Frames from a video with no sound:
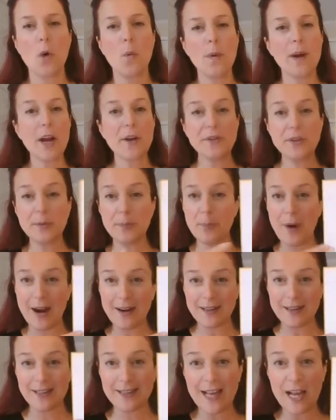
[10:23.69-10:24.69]
We're going to
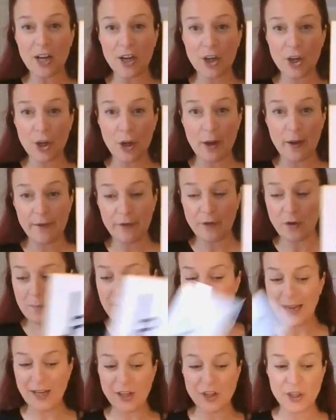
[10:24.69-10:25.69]
practice our k
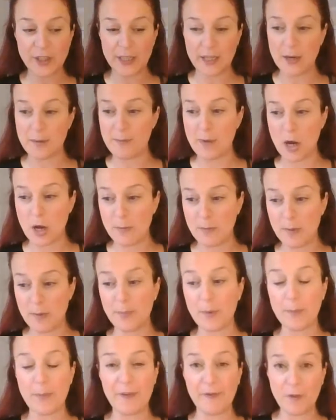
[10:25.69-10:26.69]
formation in a
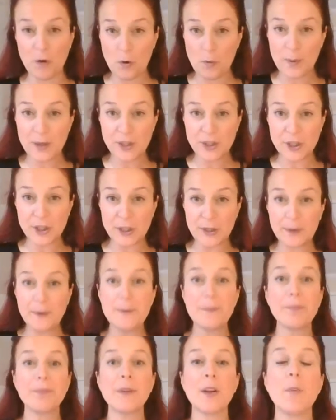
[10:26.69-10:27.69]
moment, but before we do,
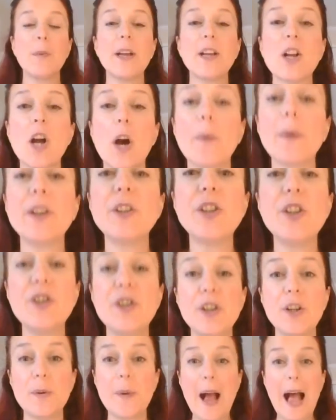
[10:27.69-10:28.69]
we're going to
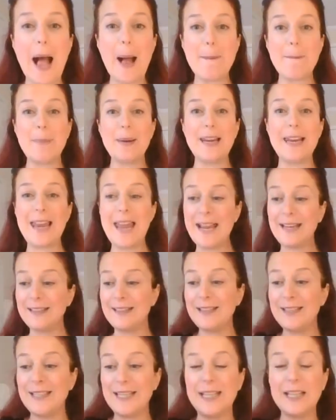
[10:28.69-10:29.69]
do our
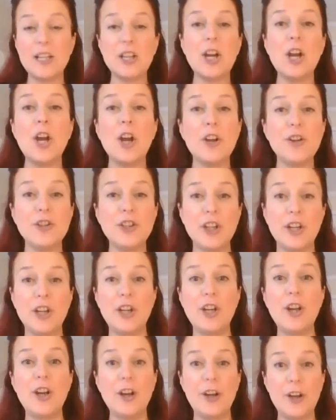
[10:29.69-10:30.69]
blending to
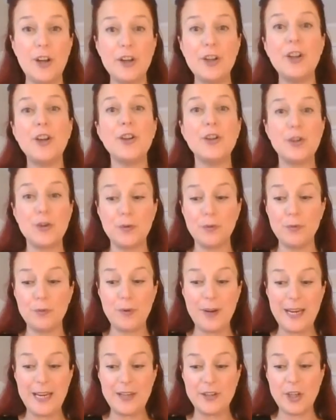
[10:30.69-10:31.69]
learn to
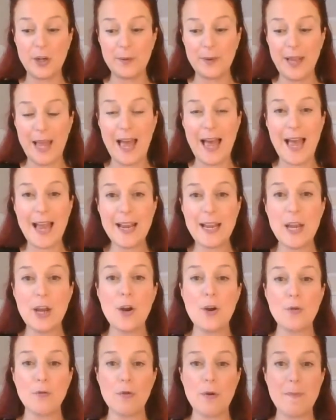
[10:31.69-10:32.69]
read, okay?
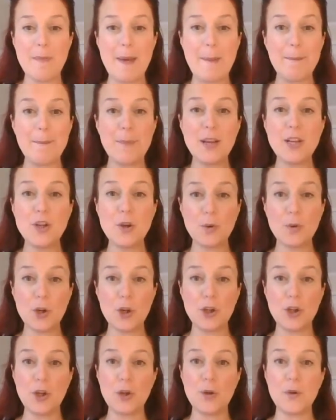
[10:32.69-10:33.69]
Remember, you
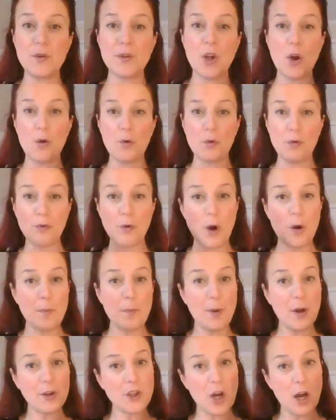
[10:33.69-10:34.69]
can use
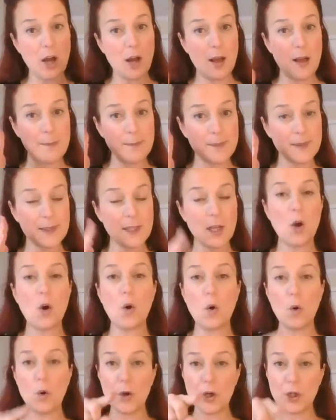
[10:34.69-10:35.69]
robot arms
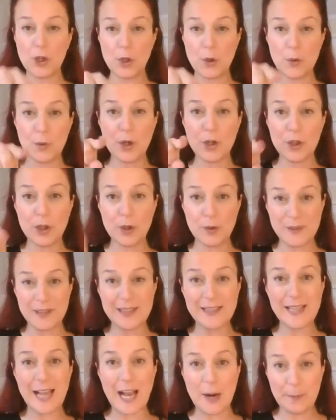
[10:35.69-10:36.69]
or you can use
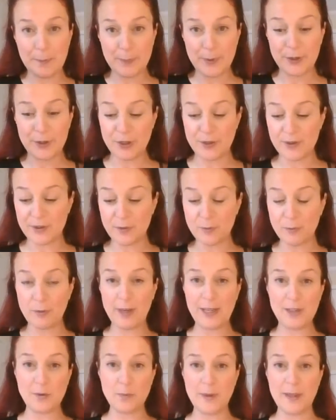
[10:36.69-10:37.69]
sound buttons and
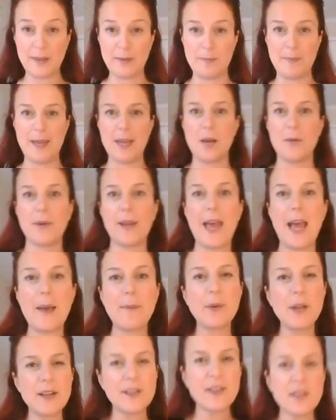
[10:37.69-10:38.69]
read with me, okay?
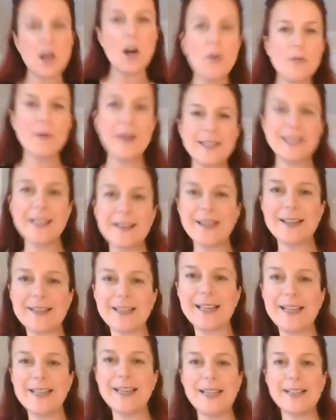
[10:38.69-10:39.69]
I'm going to start reading
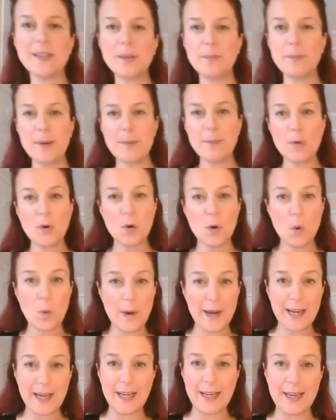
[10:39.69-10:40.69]
this a little bit more
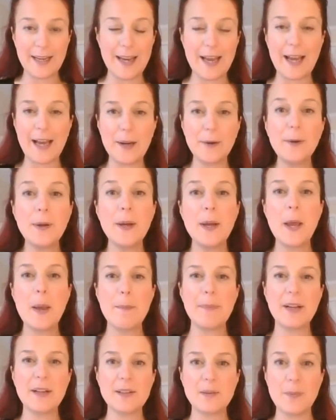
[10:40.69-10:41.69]
quickly now
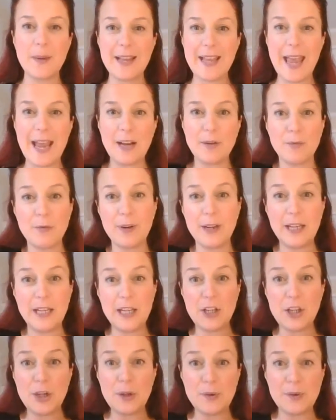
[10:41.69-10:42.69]
because we're getting
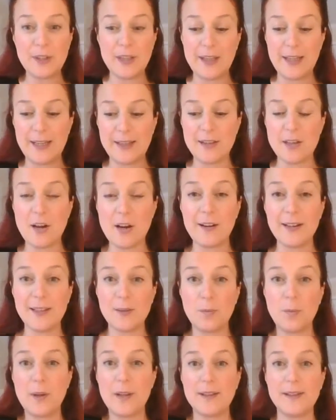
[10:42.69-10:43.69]
really used to these
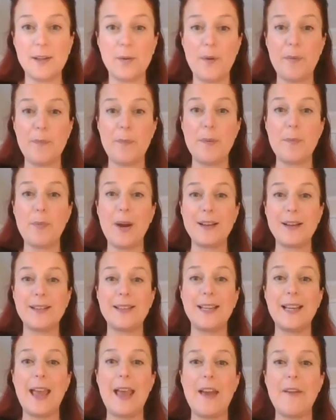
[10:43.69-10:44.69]
nice words that we've been
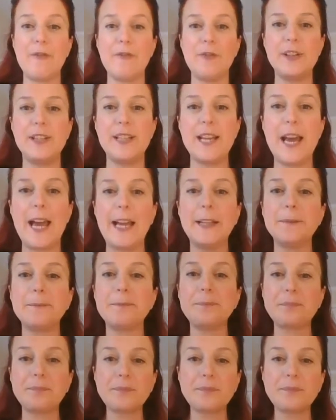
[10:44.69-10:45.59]
practicing every day.